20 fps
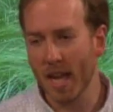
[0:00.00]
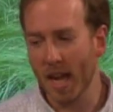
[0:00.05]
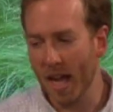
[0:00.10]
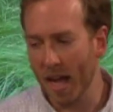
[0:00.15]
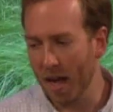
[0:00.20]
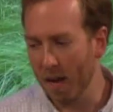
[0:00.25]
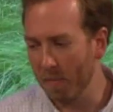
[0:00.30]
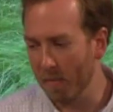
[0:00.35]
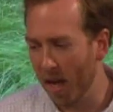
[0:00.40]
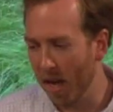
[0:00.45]

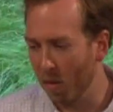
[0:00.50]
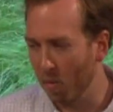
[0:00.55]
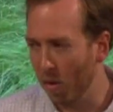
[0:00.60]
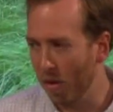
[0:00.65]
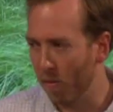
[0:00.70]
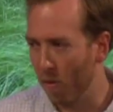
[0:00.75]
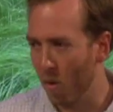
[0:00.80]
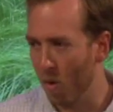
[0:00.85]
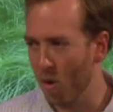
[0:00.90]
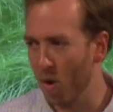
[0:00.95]
Um, and
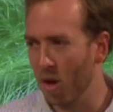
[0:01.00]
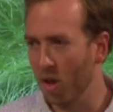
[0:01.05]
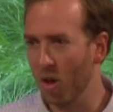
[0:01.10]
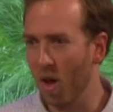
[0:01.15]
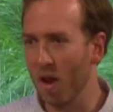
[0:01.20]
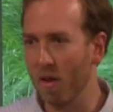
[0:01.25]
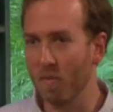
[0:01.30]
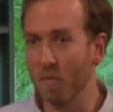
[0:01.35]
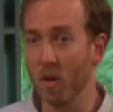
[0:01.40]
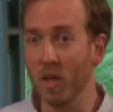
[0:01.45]
we've heard a
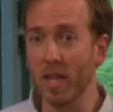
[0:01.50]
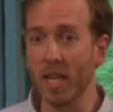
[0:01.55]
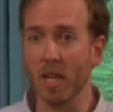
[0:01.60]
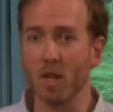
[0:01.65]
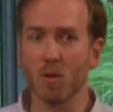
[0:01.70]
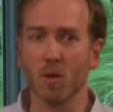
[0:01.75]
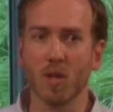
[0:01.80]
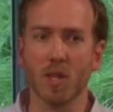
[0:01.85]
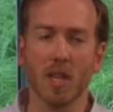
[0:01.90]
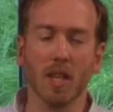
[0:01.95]
lot of really
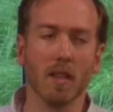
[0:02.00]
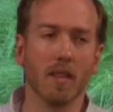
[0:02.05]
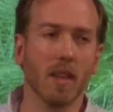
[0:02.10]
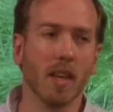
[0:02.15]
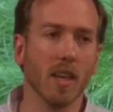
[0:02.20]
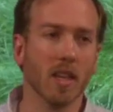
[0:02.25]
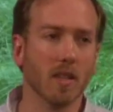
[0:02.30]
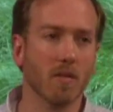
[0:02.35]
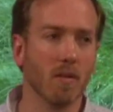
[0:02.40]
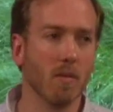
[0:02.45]
interesting
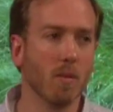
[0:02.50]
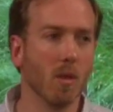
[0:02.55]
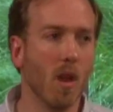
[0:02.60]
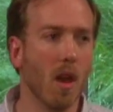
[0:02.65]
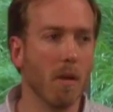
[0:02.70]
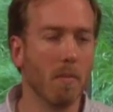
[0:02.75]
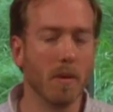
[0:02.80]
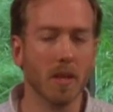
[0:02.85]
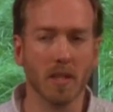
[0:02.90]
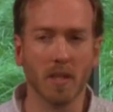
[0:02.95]
things from a
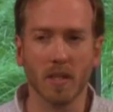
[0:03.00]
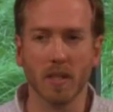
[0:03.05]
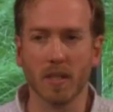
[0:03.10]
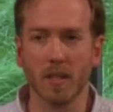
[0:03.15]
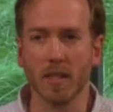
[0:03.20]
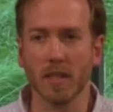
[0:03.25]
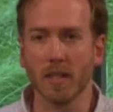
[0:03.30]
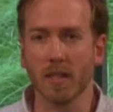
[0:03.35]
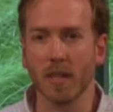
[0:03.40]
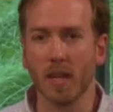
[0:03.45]
lot of
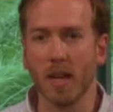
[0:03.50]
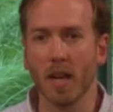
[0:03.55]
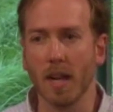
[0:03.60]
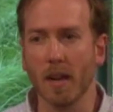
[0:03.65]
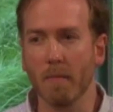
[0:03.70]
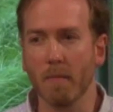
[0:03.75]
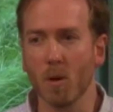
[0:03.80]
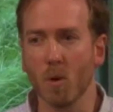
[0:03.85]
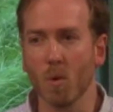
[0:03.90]
businesses um,